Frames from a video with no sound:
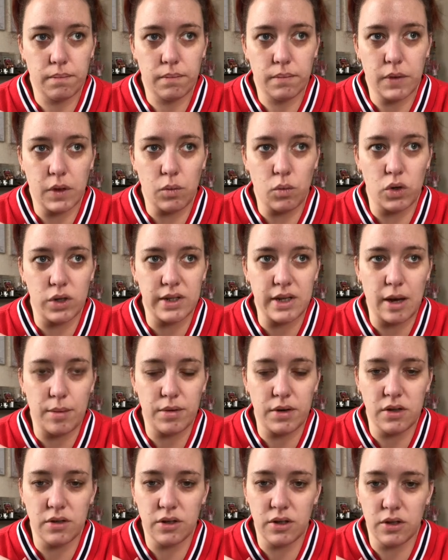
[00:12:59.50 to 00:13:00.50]
what's
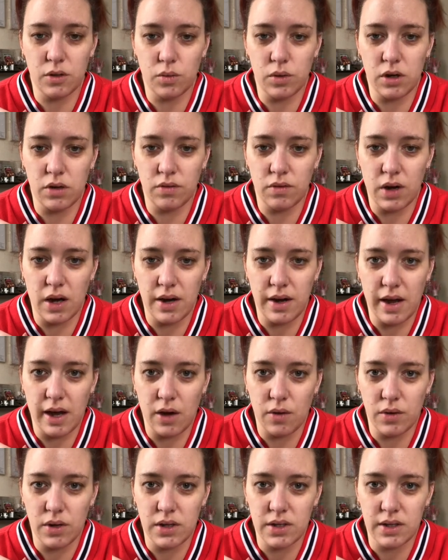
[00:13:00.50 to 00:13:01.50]
happening to the world right now
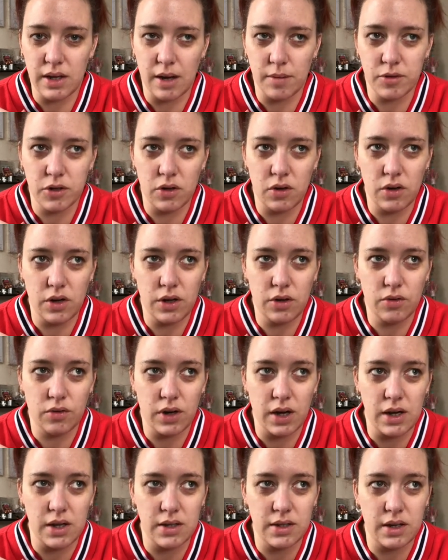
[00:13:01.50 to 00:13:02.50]
is absolutely
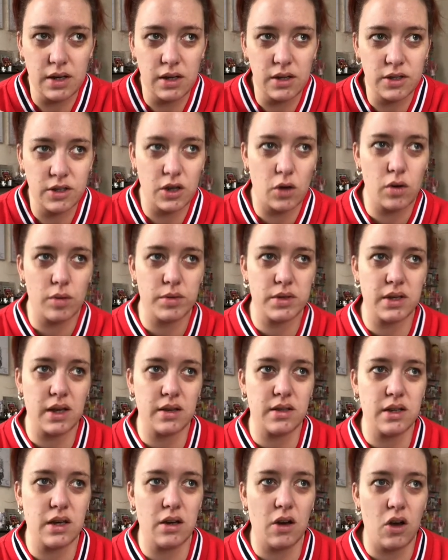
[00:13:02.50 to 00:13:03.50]
crazy, and it's so
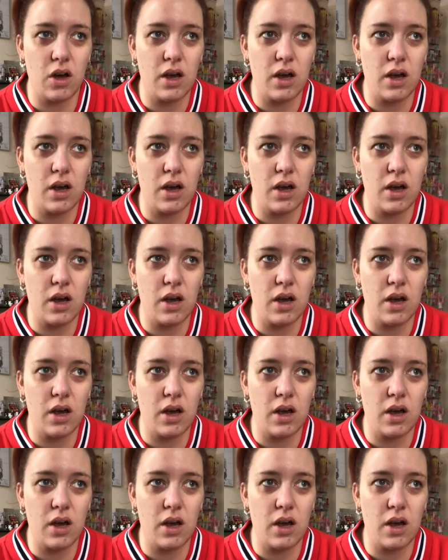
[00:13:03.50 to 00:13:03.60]
upsetting.